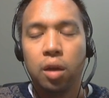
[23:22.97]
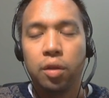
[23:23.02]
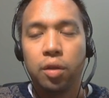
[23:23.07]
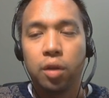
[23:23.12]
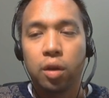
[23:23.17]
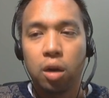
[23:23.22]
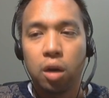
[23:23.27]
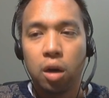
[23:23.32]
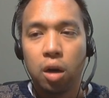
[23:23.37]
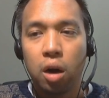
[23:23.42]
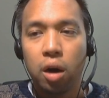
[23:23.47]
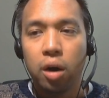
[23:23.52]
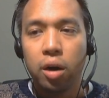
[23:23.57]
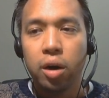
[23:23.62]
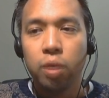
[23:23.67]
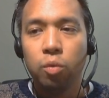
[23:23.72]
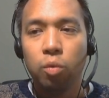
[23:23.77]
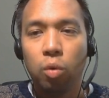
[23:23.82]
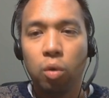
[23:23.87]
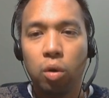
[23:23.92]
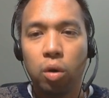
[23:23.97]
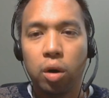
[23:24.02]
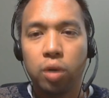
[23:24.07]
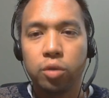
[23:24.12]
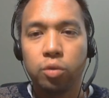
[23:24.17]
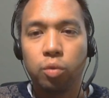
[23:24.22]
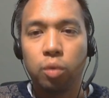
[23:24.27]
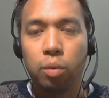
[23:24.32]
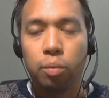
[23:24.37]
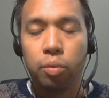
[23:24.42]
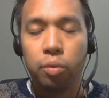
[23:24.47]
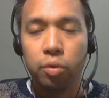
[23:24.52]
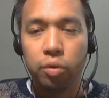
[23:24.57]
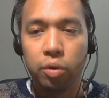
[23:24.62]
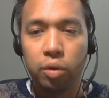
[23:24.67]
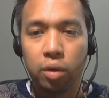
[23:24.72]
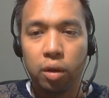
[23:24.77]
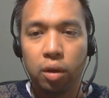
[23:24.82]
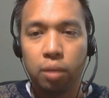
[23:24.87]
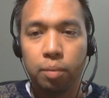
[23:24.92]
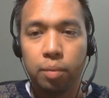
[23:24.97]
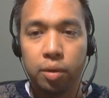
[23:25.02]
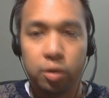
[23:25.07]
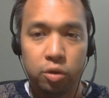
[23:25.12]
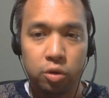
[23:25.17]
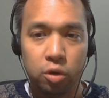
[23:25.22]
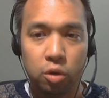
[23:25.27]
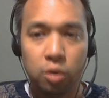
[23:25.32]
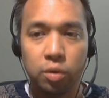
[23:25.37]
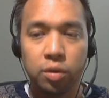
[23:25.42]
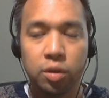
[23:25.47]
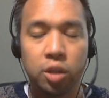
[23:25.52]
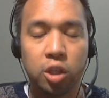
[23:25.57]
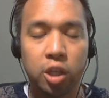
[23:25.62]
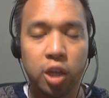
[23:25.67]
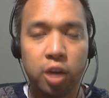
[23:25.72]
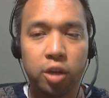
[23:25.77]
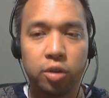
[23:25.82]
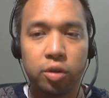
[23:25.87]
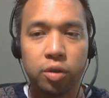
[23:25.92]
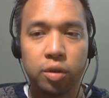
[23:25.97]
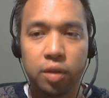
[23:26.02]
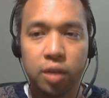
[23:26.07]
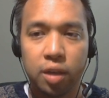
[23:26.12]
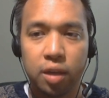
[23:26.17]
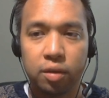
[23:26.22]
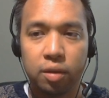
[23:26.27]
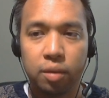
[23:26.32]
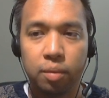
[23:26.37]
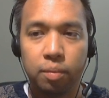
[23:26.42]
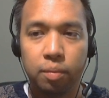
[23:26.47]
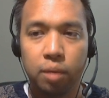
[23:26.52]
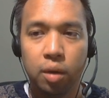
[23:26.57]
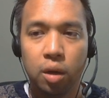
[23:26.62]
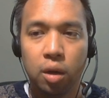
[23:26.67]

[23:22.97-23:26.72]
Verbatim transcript: The Qunari wars were brutal, but so was the Chantry Schism.